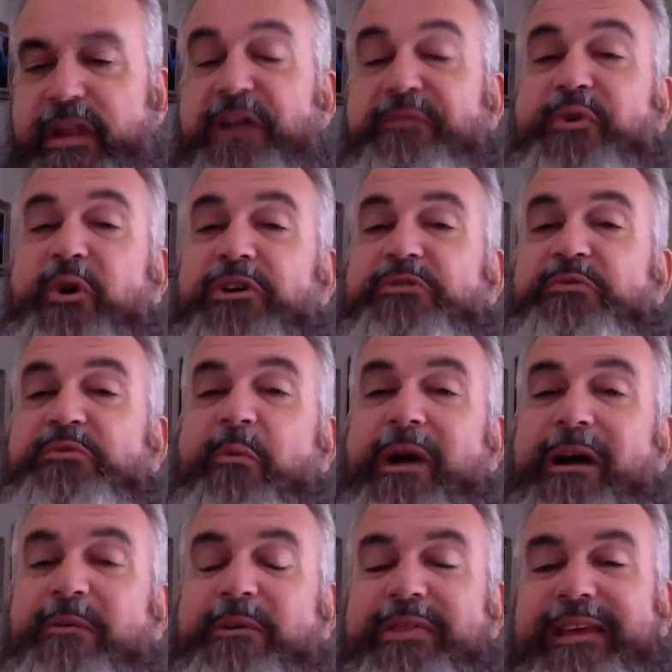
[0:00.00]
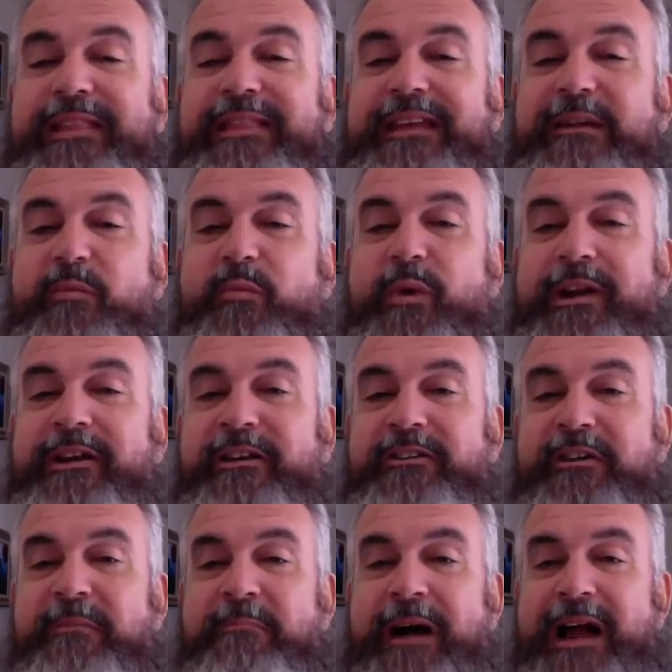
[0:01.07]
Of course, we're well within the
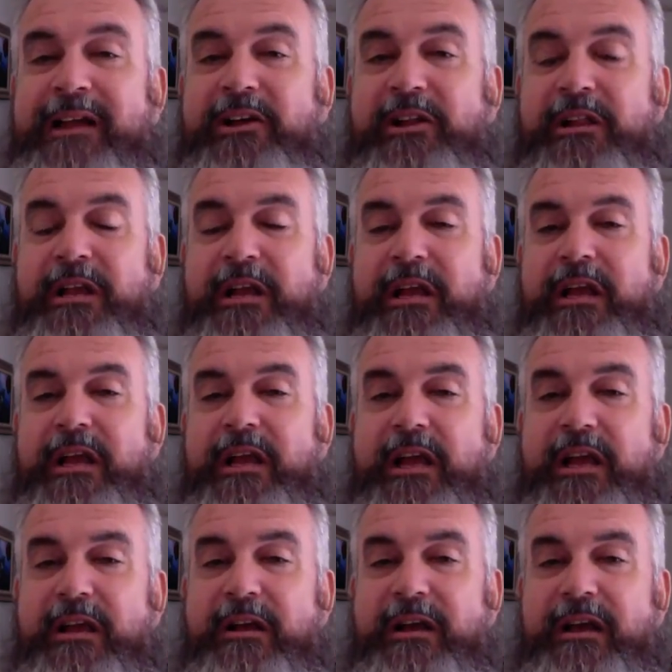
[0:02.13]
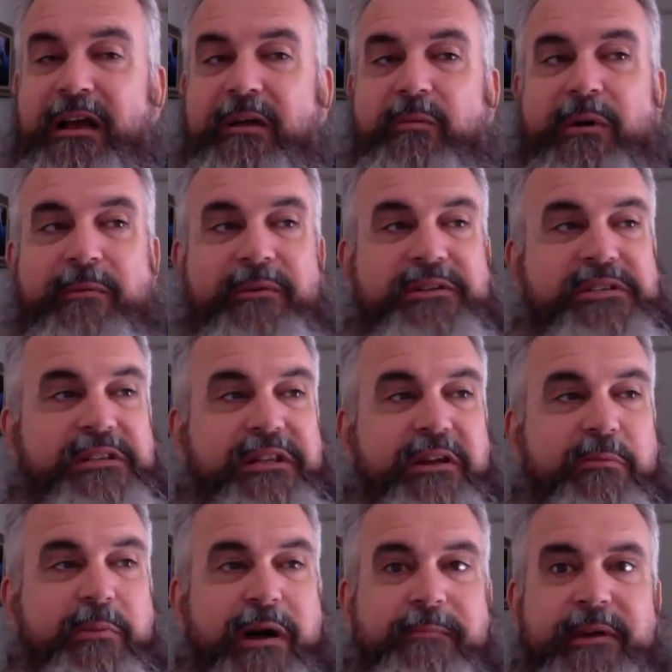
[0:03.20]
100-mile, what was it the
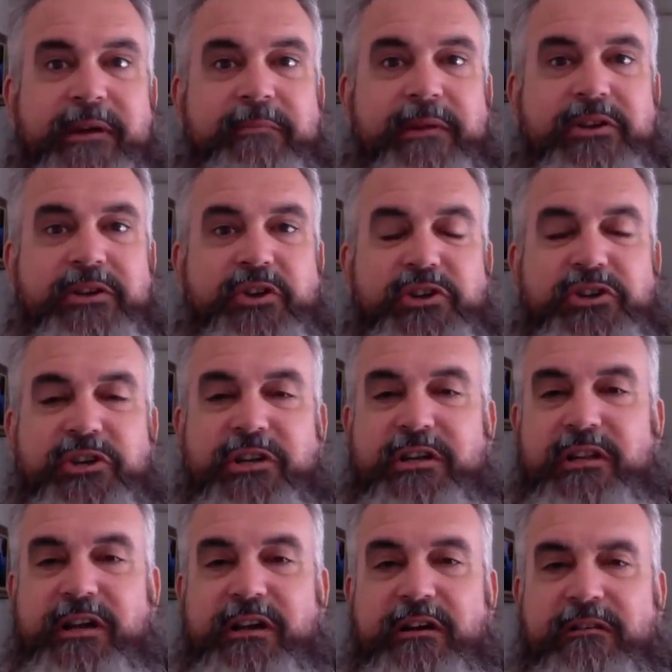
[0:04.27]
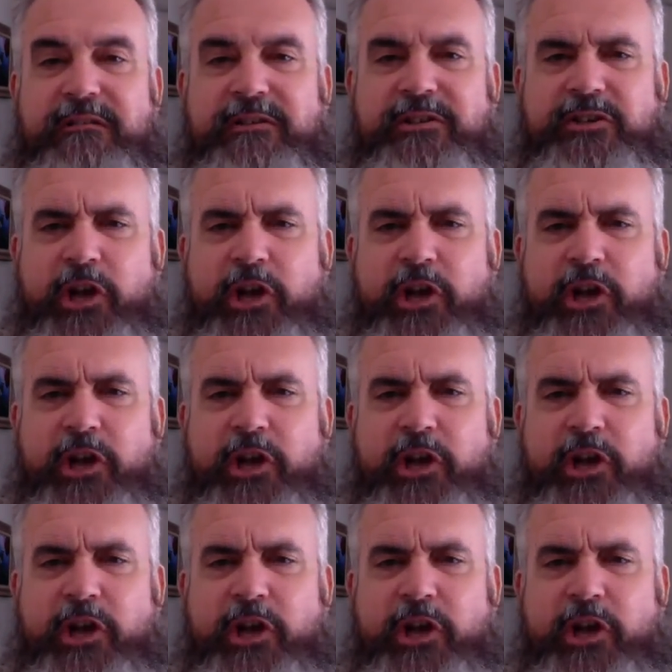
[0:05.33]
Obama administration declared?